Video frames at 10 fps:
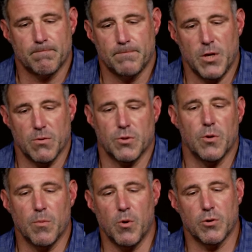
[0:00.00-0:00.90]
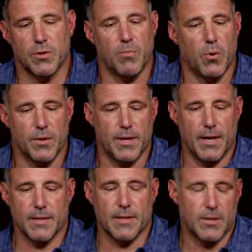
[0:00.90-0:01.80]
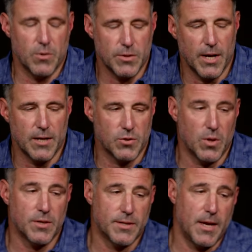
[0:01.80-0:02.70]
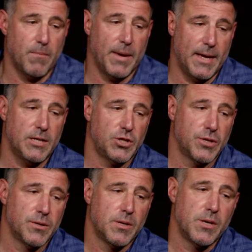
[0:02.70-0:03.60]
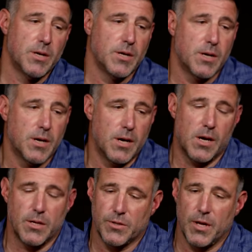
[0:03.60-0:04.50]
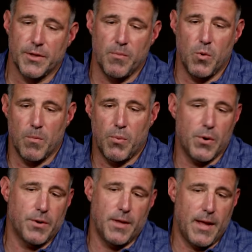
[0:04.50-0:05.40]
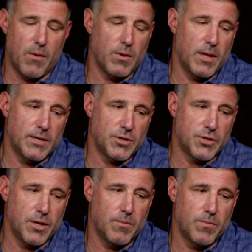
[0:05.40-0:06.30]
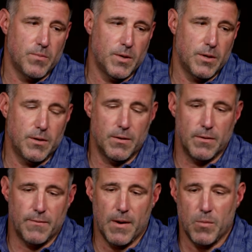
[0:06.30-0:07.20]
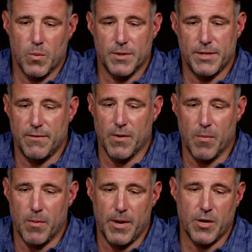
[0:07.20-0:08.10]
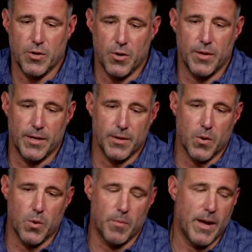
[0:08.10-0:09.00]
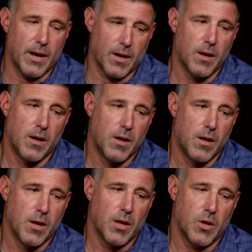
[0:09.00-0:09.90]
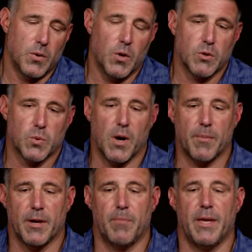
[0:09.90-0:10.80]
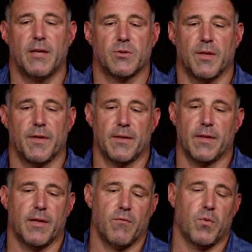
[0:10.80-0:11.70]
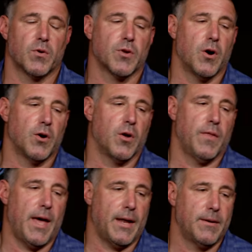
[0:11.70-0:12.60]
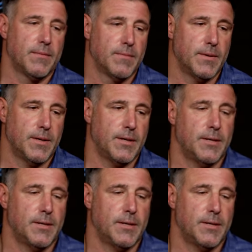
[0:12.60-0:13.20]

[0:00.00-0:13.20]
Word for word: you know, so the most important thing is that those guys are on the same page. There's nothing more important than that relationship. If I'm a receiver, I'm going to make sure that the quarterback, you know, knows where I'm going to be. So I think that they've worked hard on that. You